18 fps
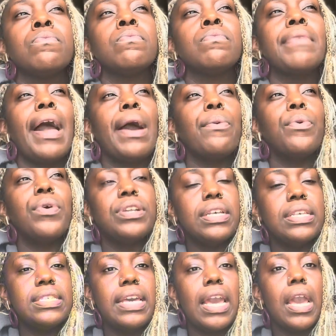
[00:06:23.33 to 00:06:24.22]
I
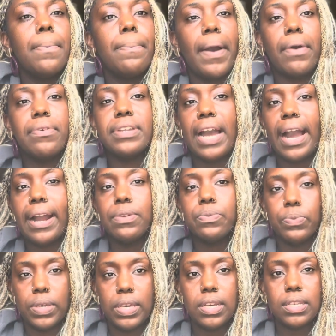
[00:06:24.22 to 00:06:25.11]
want to say about
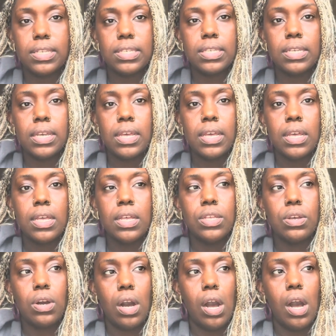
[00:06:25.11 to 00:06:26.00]
9 weeks
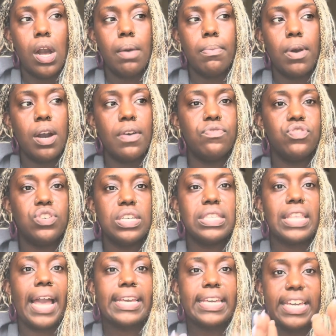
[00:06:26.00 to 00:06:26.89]
of
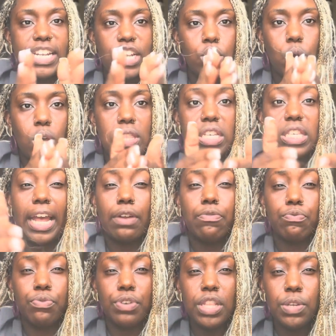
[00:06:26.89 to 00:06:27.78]
just like eating on this like
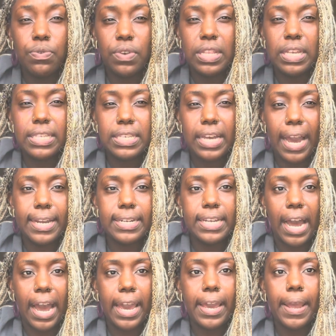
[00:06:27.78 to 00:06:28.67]
really, really tight
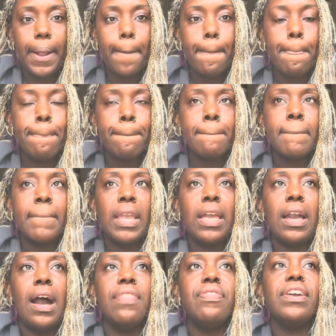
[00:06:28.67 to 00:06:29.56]
diet.
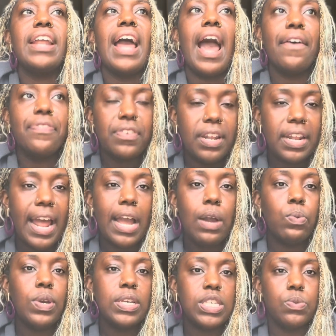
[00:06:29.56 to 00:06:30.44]
And then after the
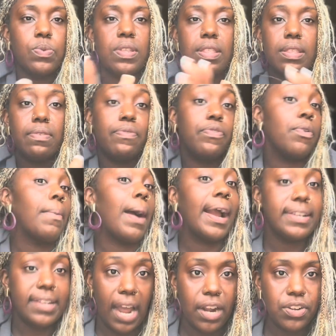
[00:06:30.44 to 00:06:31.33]
9 weeks is when, for
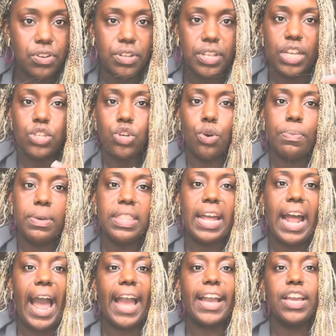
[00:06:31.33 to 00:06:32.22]
my doctor, they told me
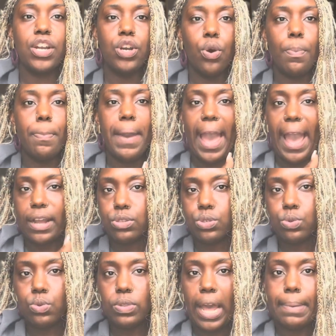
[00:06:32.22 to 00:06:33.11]
that I can go back
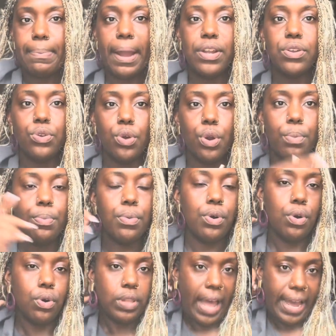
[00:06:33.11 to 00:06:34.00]
to like my
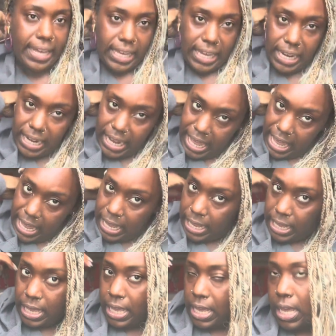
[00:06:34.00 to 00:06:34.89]
normal like
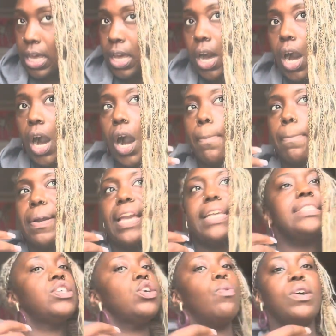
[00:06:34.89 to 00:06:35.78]
eating. But
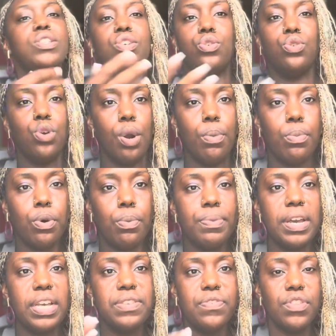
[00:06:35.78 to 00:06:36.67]
it still wasn't normal
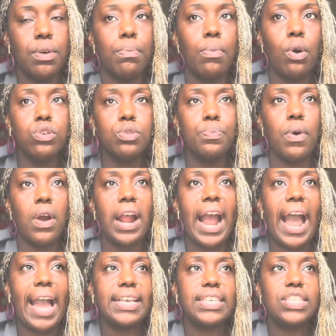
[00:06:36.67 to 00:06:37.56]
because for the most
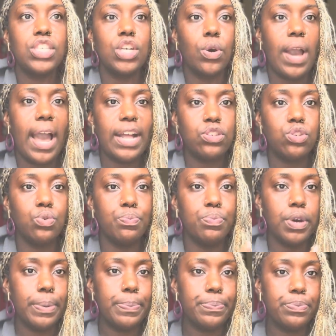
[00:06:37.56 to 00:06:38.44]
part, I still had to
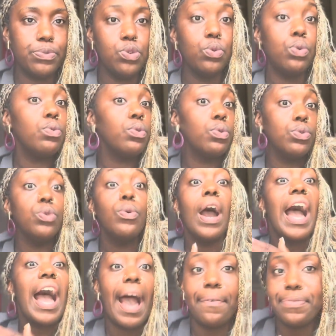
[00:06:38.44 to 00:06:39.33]
put, you
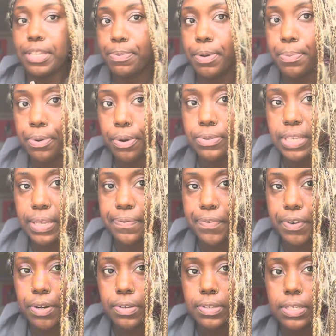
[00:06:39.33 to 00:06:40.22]
have to put
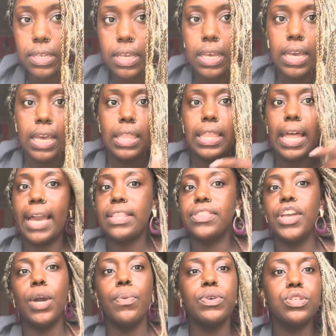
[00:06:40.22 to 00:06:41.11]
protein first.
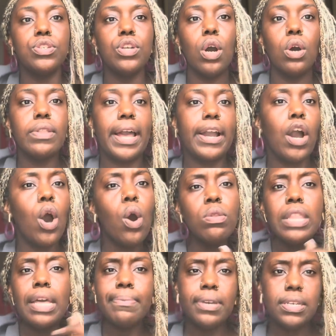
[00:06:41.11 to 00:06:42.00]
Like there was no like,
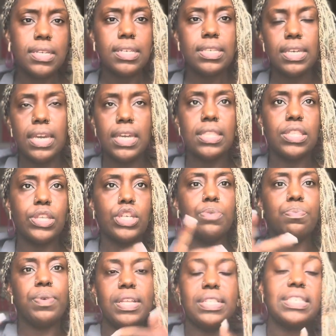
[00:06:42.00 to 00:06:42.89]
oh, let me just eat
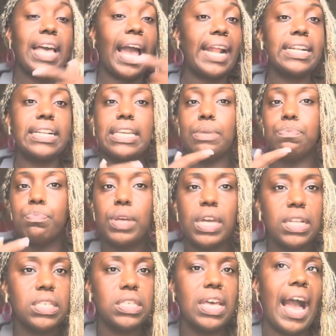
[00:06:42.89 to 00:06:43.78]
this pizza. I didn't eat
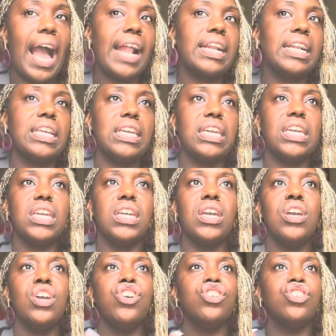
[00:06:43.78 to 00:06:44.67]
pizza. I didn't
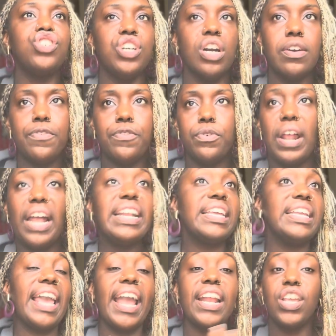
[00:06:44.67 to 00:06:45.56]
eat junk food. I
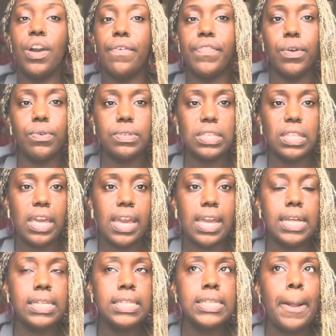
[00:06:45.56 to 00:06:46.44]
didn't eat any of those
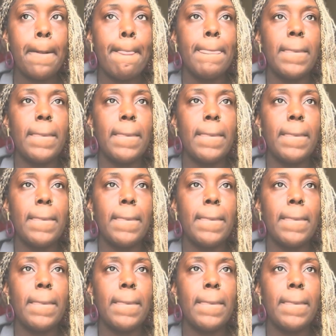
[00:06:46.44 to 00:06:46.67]
things.